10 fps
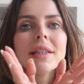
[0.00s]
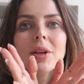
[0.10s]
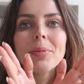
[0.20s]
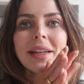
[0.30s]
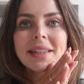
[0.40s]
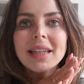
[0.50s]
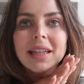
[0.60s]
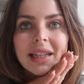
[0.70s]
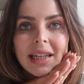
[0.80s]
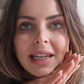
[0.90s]
So
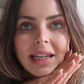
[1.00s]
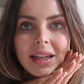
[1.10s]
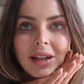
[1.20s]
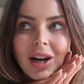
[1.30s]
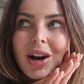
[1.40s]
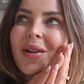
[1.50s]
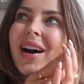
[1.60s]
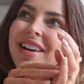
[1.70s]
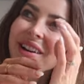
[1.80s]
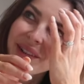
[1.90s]
basically, oh,
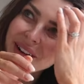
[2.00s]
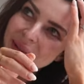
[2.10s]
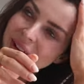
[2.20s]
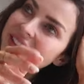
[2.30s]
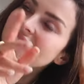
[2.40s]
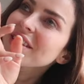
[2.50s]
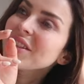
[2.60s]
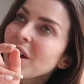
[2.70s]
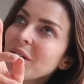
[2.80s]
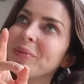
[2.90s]
I know what it was.
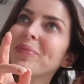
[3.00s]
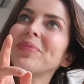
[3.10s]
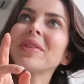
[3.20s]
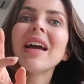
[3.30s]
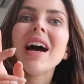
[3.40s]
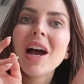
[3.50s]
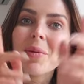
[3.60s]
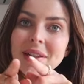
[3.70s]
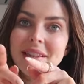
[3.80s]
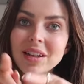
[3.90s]
So I
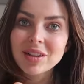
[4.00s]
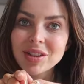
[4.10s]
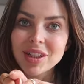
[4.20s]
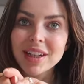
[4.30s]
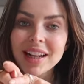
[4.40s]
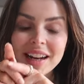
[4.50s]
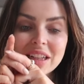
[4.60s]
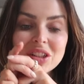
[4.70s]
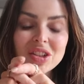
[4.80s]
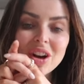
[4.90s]
went to London and I
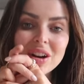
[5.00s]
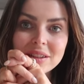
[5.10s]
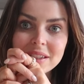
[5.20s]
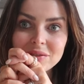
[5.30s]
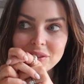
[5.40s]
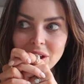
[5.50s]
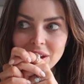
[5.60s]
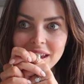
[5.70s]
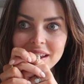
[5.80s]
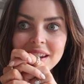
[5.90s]
started
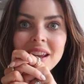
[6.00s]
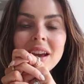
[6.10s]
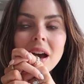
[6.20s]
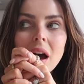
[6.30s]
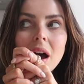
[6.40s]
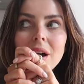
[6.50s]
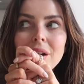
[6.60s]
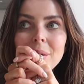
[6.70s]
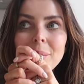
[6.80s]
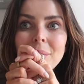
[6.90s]
vlogging.
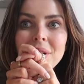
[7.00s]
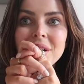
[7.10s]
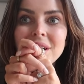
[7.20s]
And